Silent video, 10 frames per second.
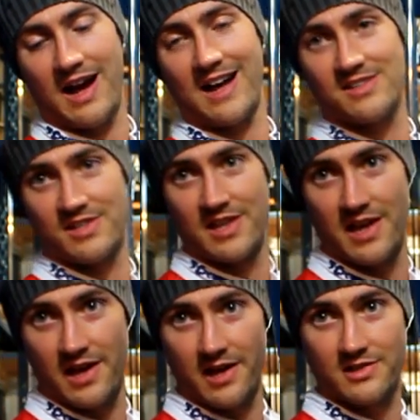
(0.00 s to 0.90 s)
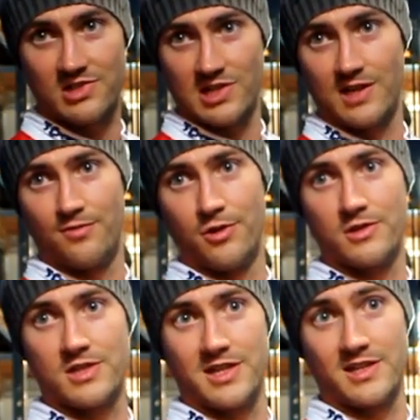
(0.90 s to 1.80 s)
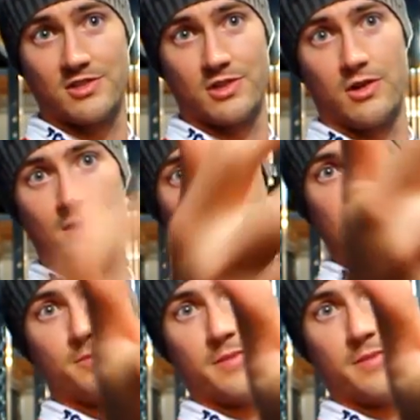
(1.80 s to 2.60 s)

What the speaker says: as the sleeve rotates, so you have to